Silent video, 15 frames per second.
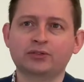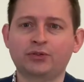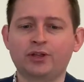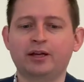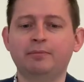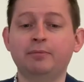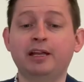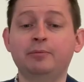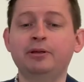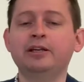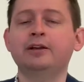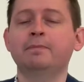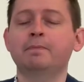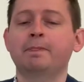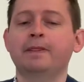that
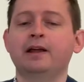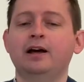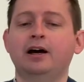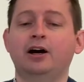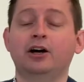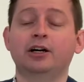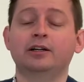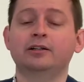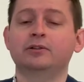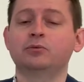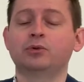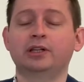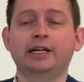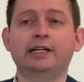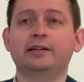maybe are
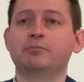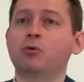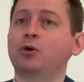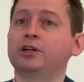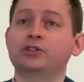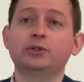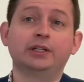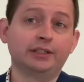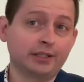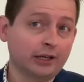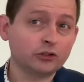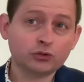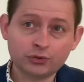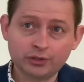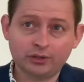related more to
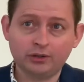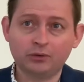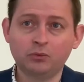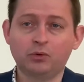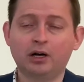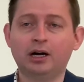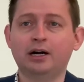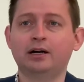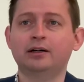industrial uh,